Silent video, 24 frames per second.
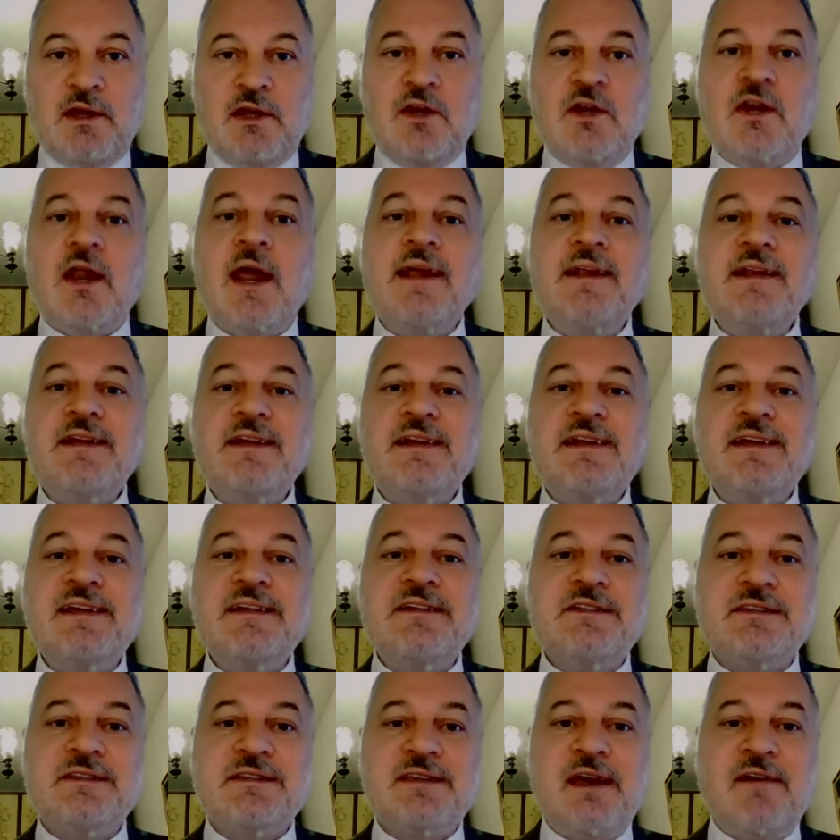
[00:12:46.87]
In
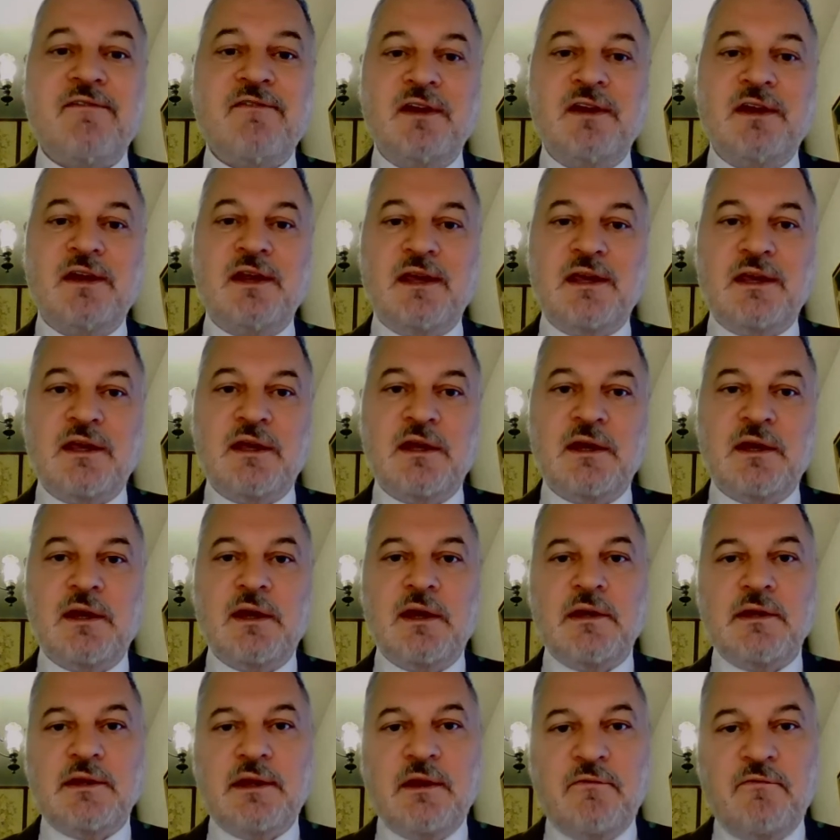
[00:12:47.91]
1970,
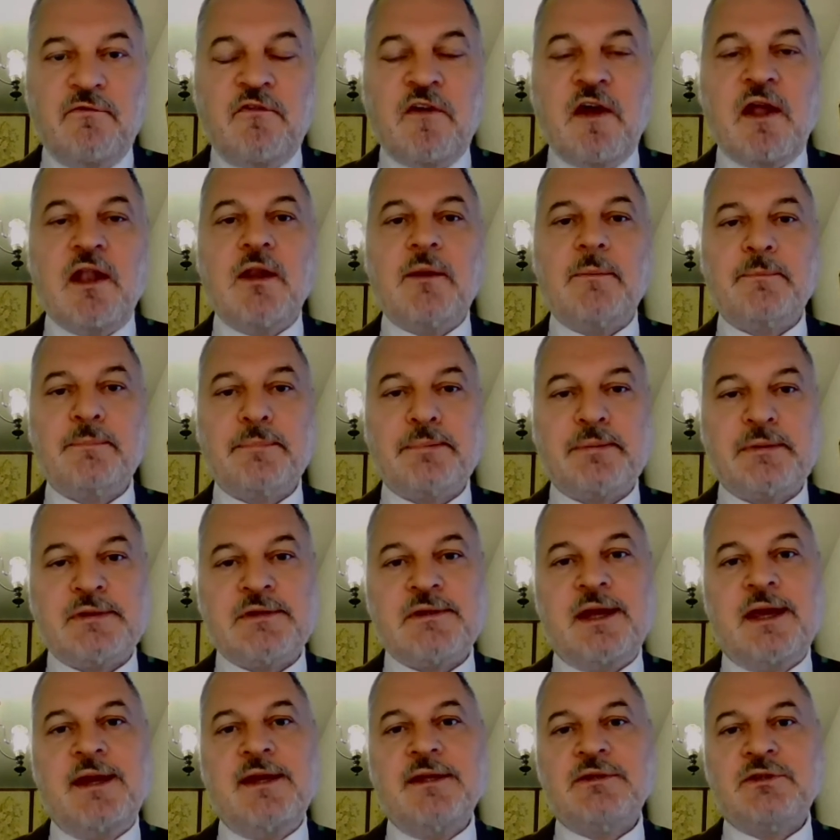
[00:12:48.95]
developed
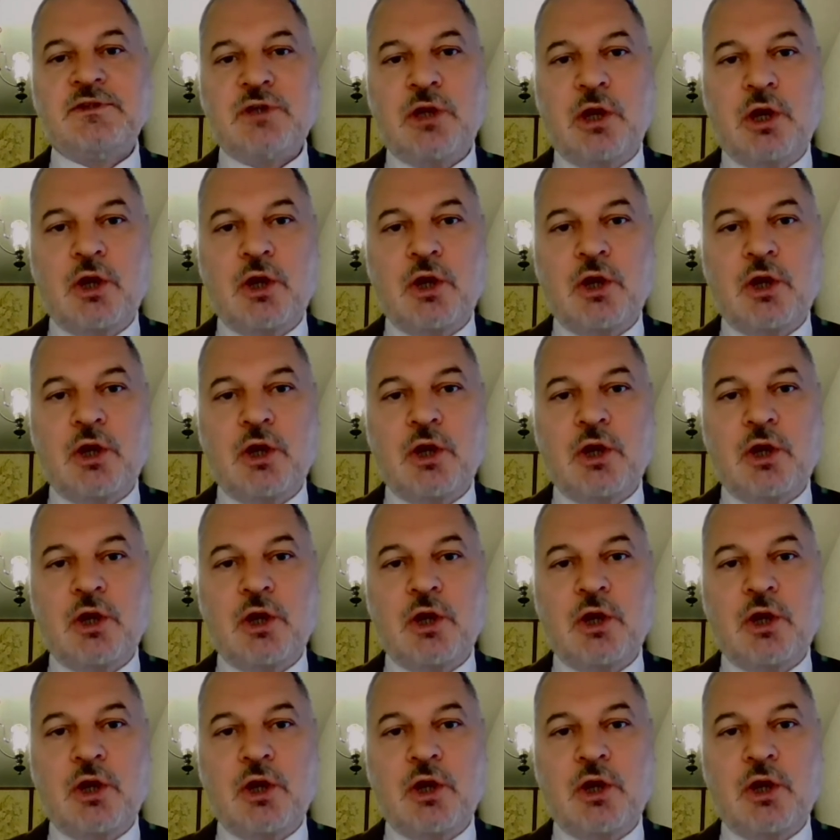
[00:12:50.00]
states